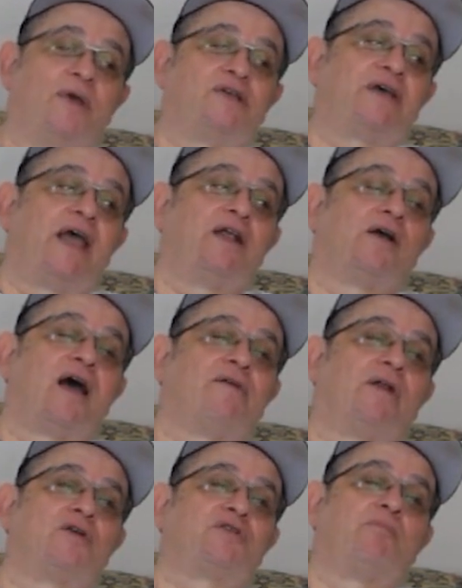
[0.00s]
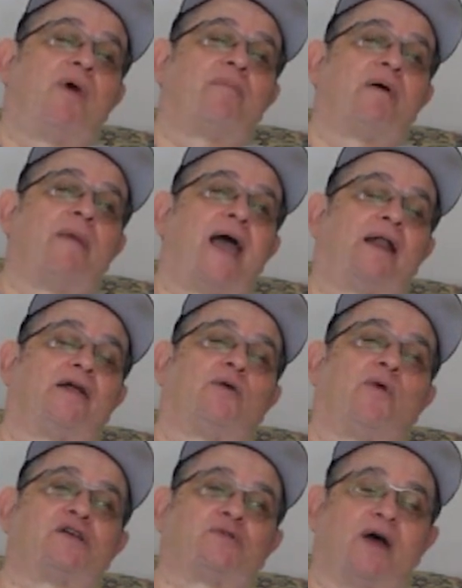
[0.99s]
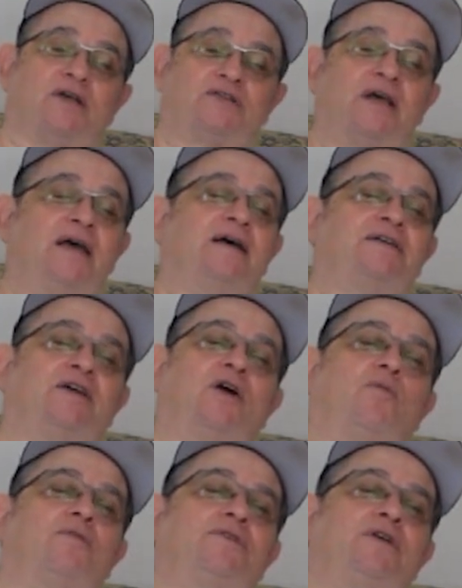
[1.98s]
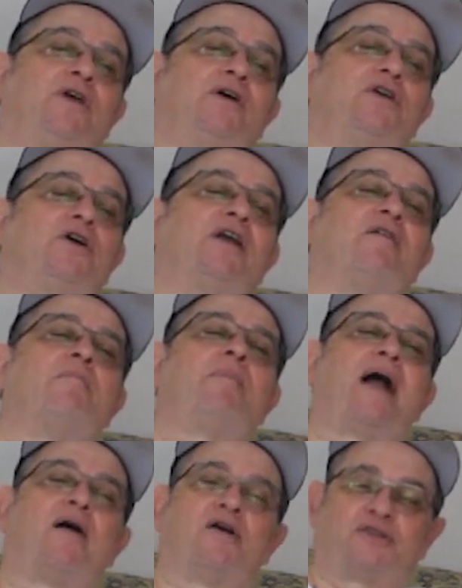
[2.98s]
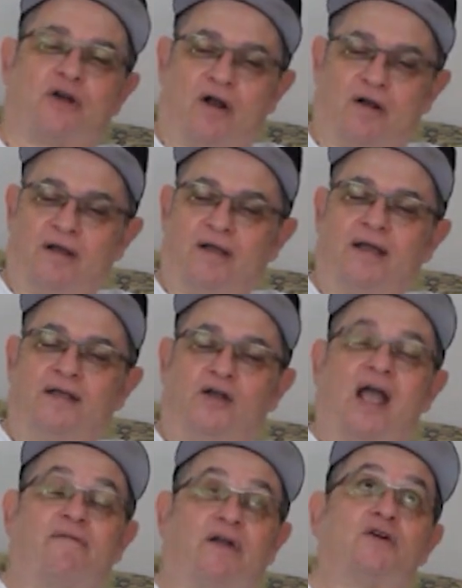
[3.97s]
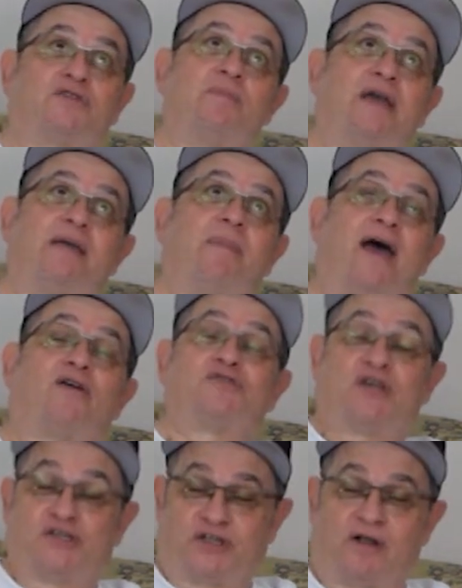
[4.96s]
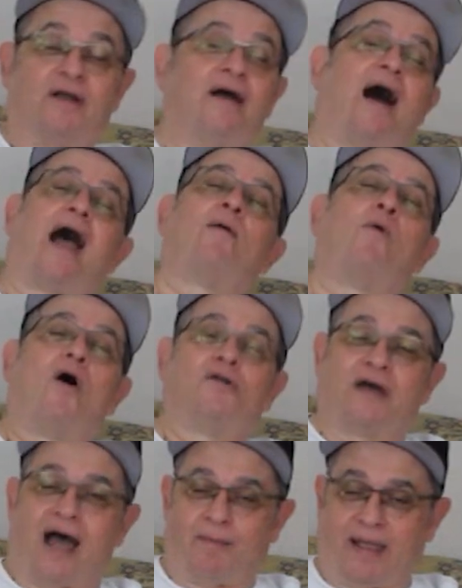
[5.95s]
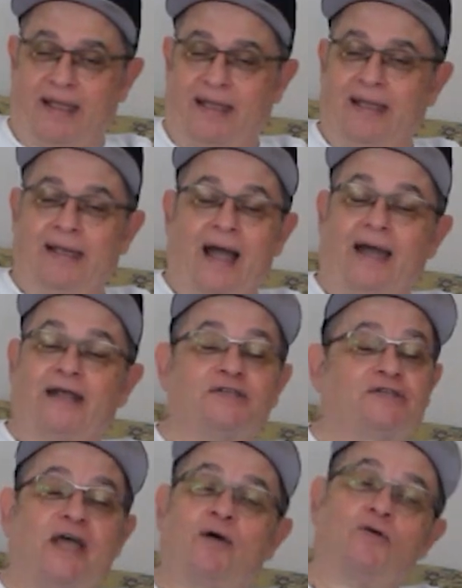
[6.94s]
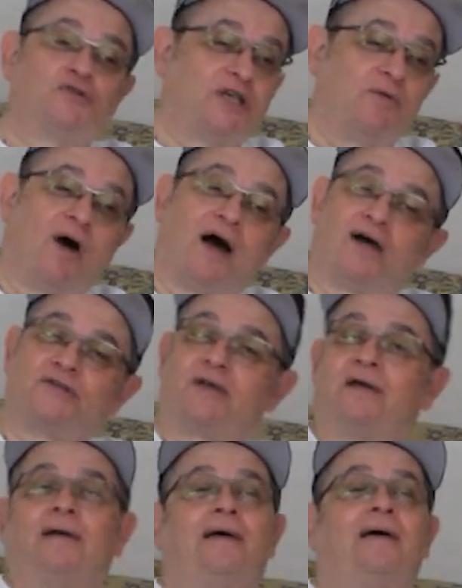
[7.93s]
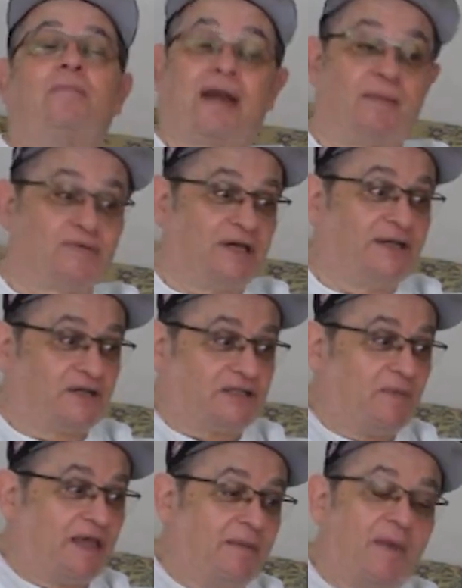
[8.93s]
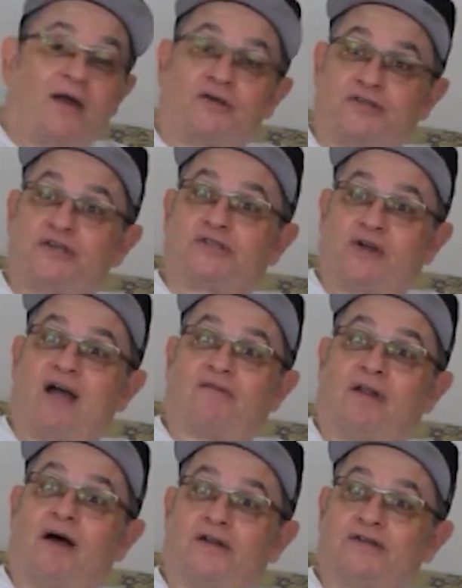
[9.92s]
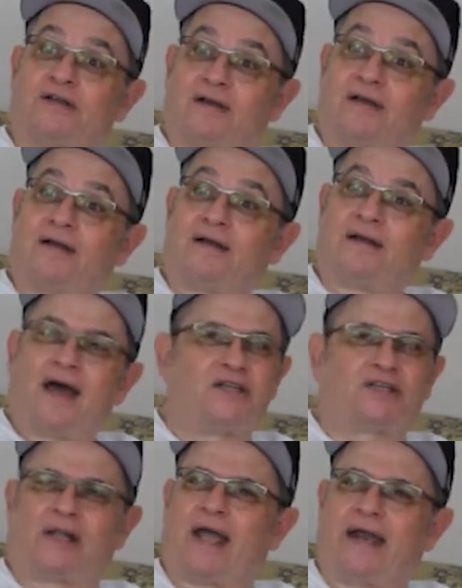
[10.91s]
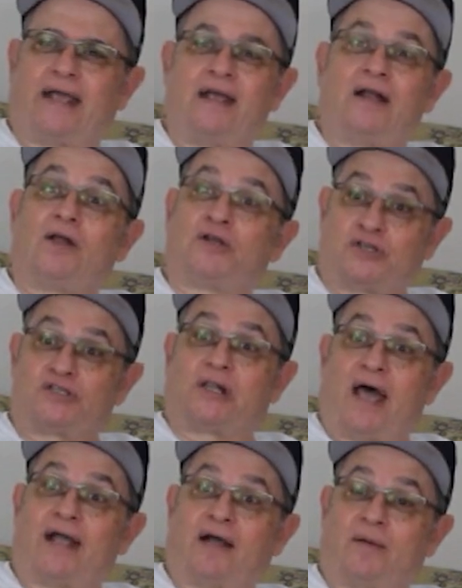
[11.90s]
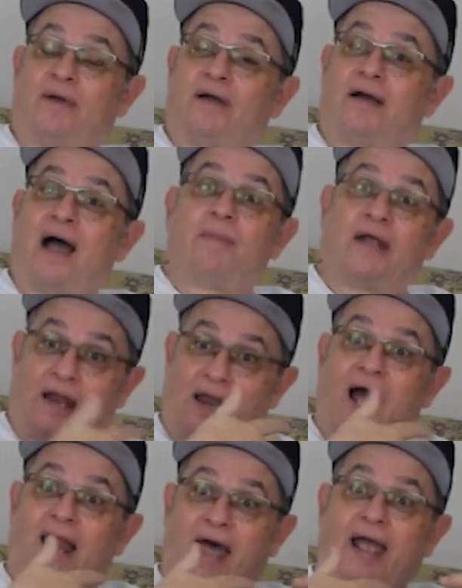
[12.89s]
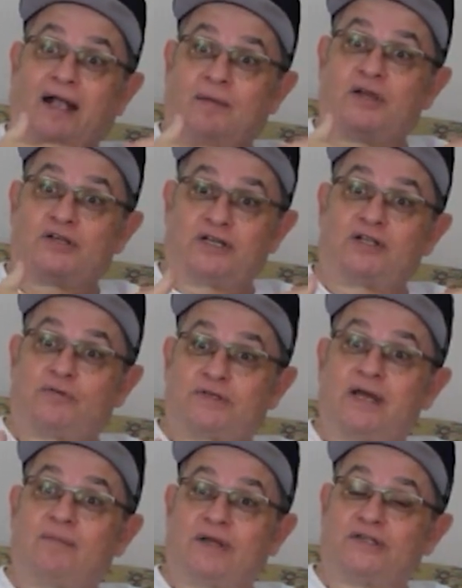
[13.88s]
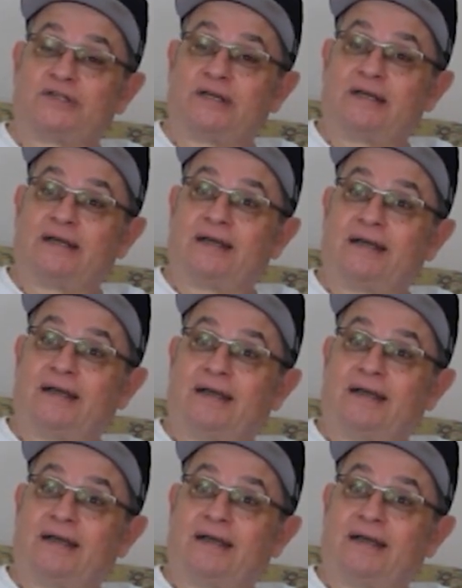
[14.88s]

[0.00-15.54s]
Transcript: don't be saying you're having lunch with Barbara Mantle in the restaurants. You're going to embarrass her. You're having lunch with Mickey Mantle's sister. I won't, Tommy. I didn't say who she was, but I'm sitting next to Mickey Mantle's sister having lunch. Nice lady. Looks just like him. I mean, a lot like him. You can see the resemblance.